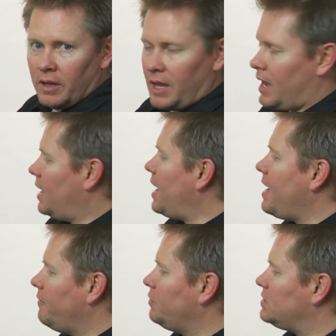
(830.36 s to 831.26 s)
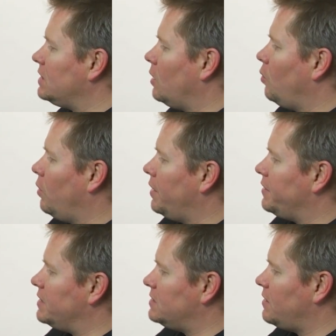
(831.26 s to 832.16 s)
Okay, and every single one of
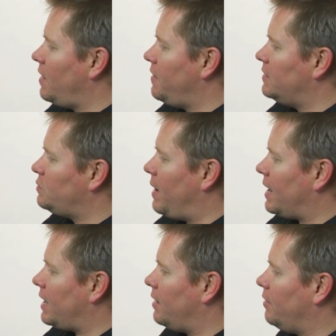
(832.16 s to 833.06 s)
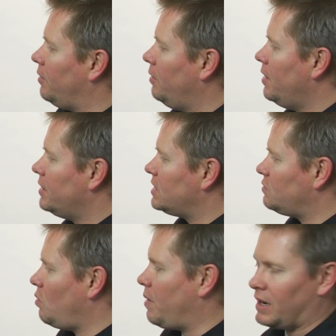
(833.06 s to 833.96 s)
these, and then this back arrow takes
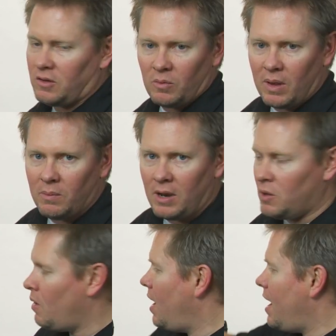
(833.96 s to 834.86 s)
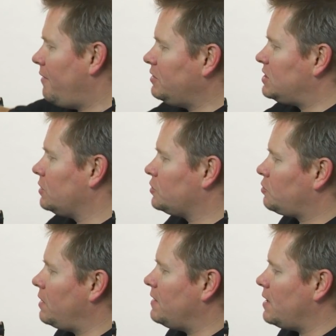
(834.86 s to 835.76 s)
me back to the main menu. Every single
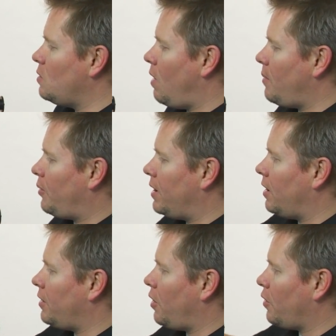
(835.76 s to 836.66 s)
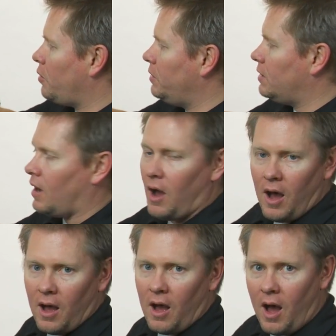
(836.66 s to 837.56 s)
screen that you operate on are going to
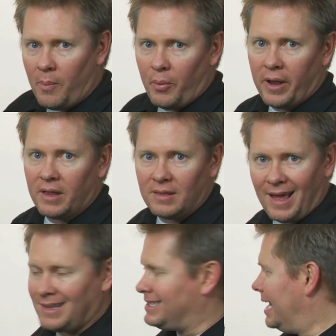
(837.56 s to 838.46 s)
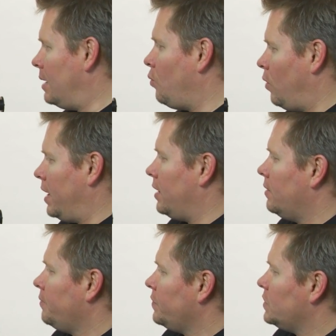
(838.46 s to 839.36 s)
operate that same way.
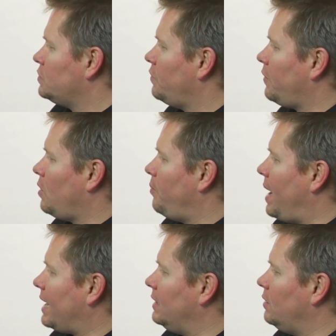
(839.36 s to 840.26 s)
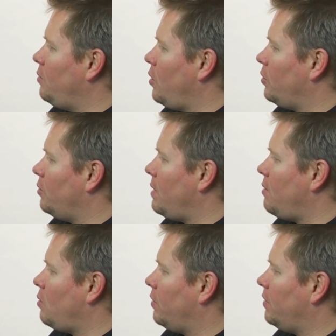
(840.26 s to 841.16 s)
So if I go back into motor,
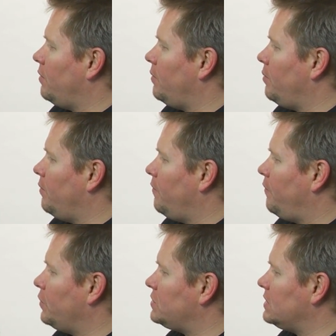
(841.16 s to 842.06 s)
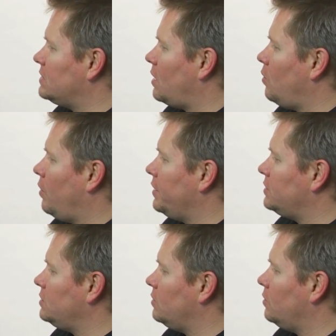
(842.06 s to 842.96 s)
maybe one of the first things that I'll want to
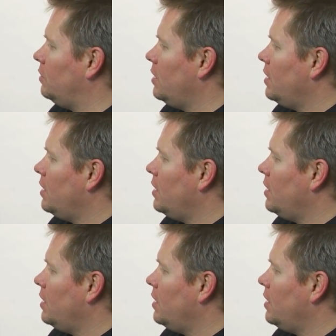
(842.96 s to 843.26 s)
do